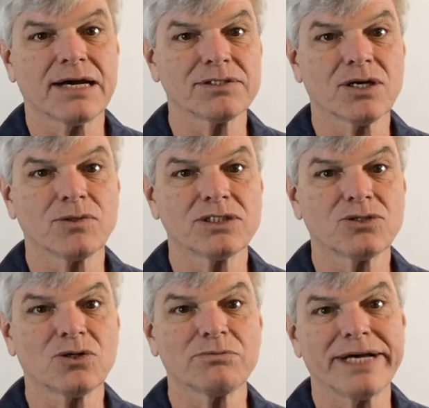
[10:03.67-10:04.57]
I was always
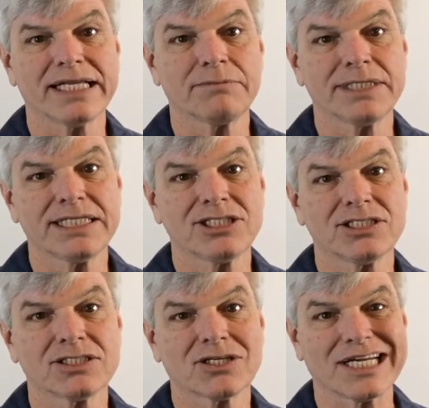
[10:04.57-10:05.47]
told
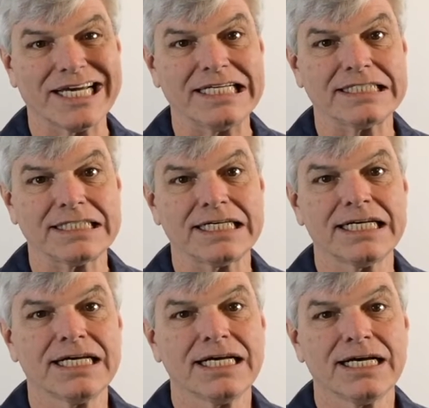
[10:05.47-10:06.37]
mathematicians are lazy.
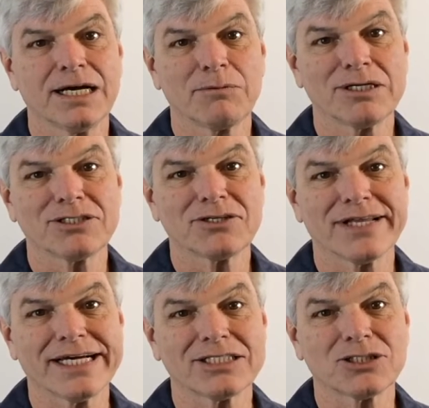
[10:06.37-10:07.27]
I'm not sure
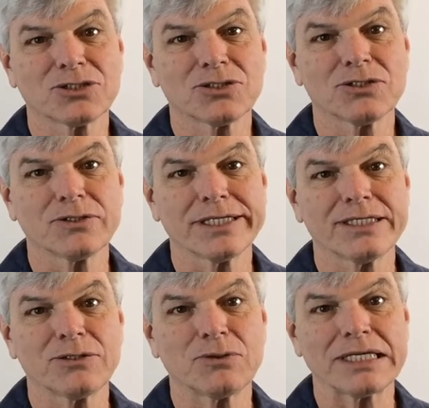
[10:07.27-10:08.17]
that's true. They
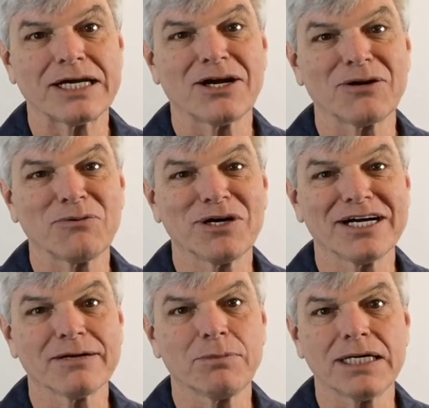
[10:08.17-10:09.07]
do really hard
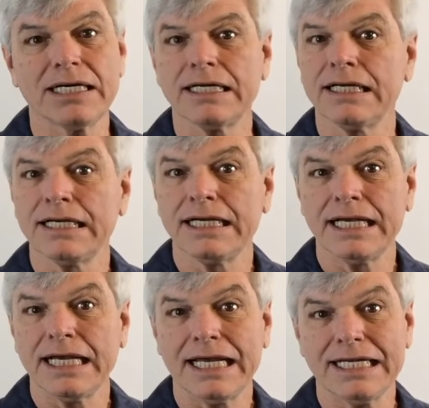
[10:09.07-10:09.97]
work, but
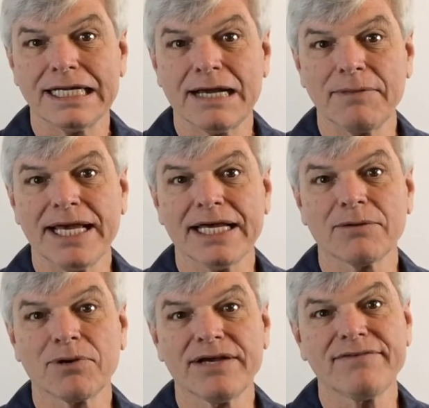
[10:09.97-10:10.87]
anytime they can
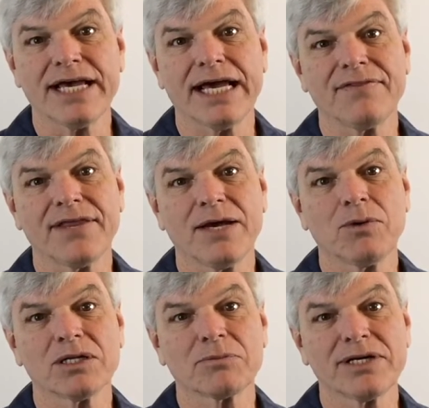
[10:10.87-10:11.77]
abbreviate, they
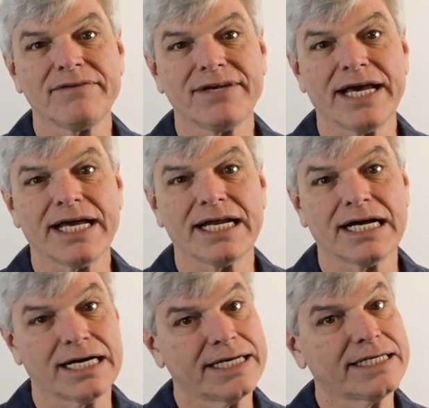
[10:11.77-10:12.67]
will abbreviate.
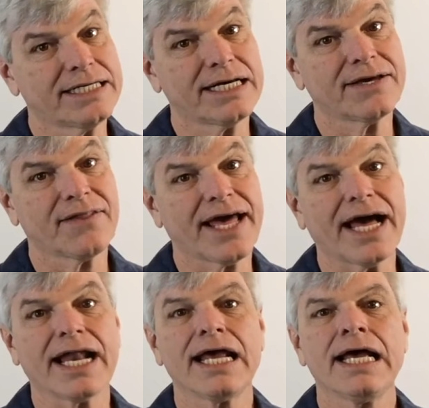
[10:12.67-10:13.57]
I can tell you
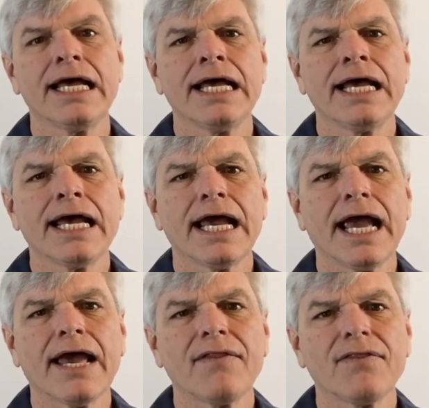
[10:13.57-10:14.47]
that.
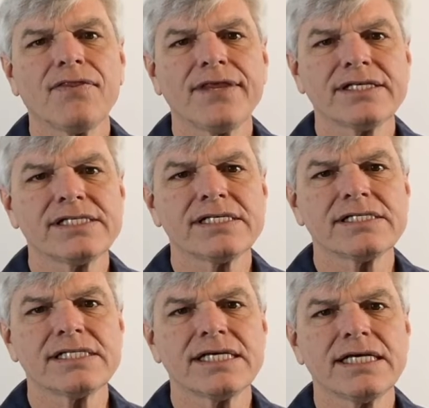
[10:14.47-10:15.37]
And this
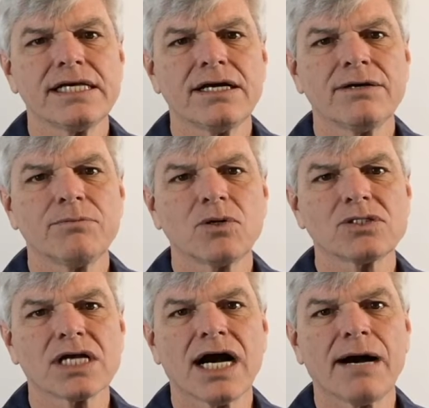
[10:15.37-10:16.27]
is the
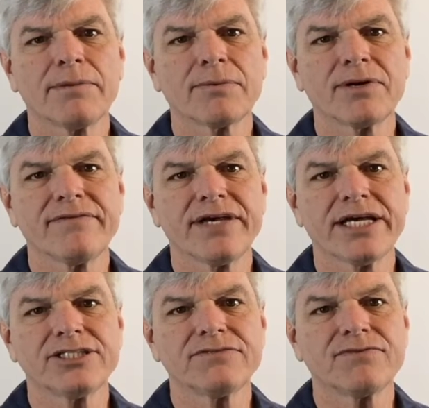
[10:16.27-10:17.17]
most common
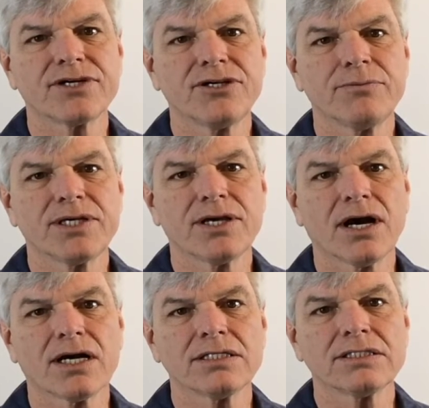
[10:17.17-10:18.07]
abbreviation for cubic
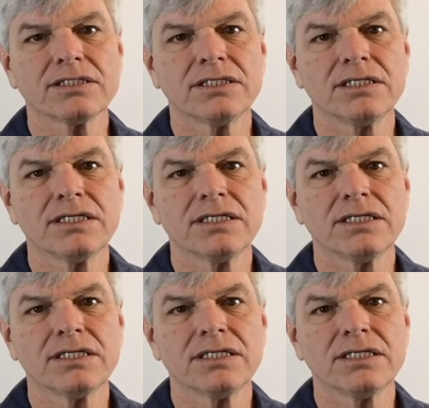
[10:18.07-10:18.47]
yards.